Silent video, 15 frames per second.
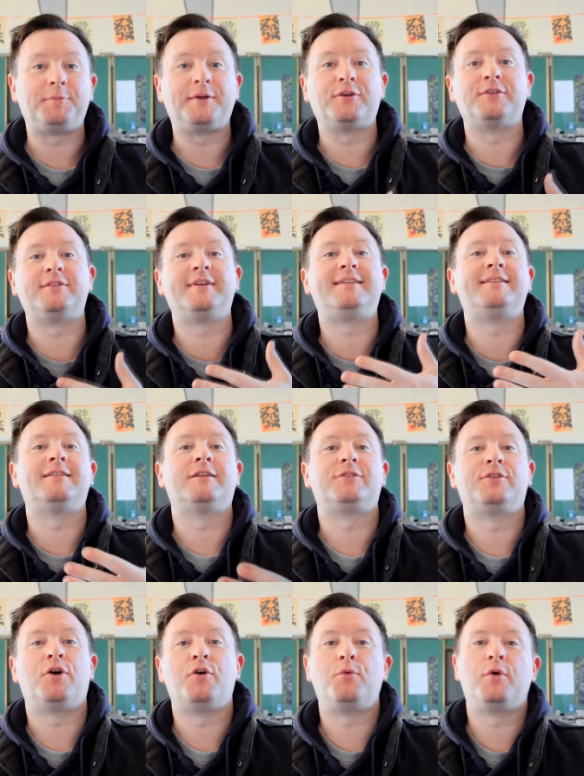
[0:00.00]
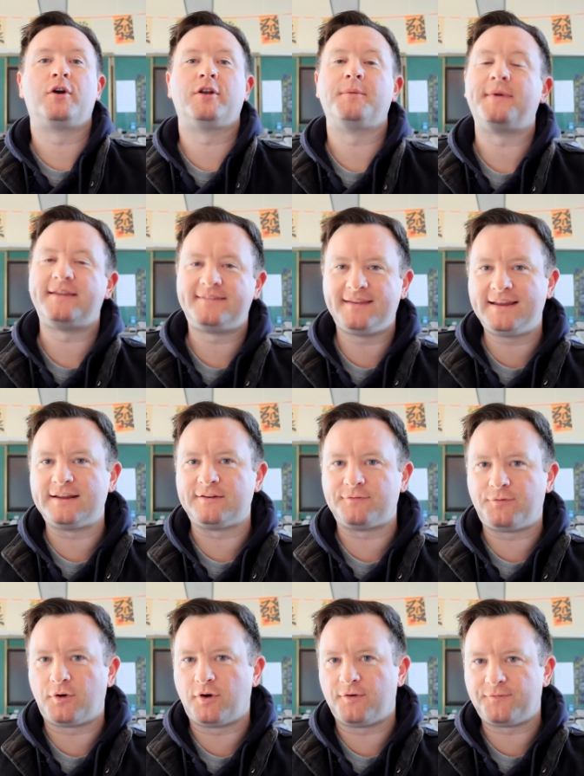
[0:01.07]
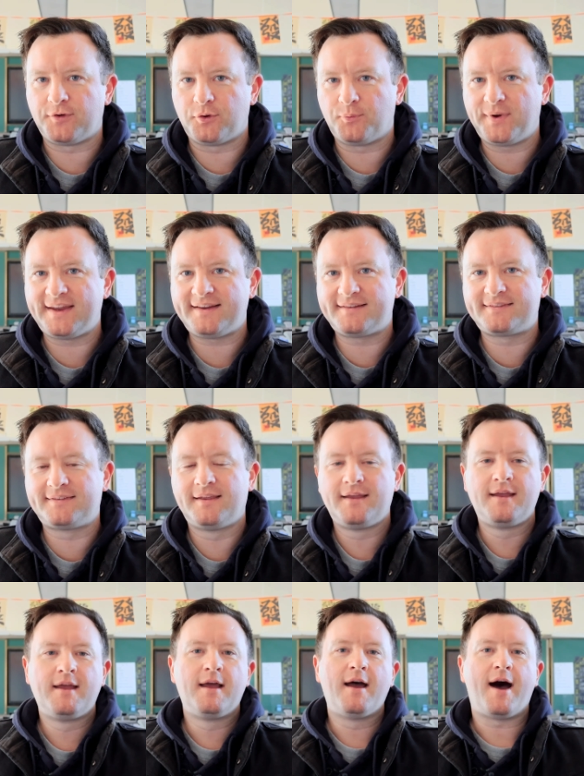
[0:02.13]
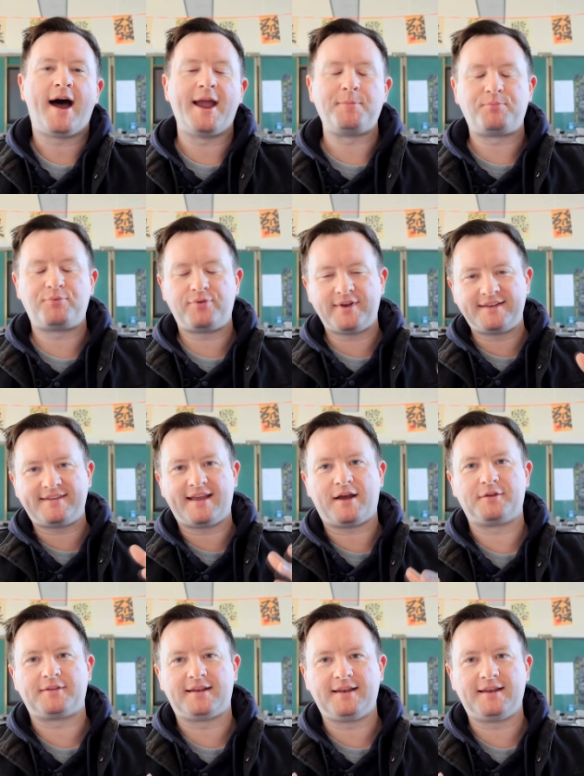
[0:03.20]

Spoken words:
because this is a song we're going to be singing for a few weeks, I print out the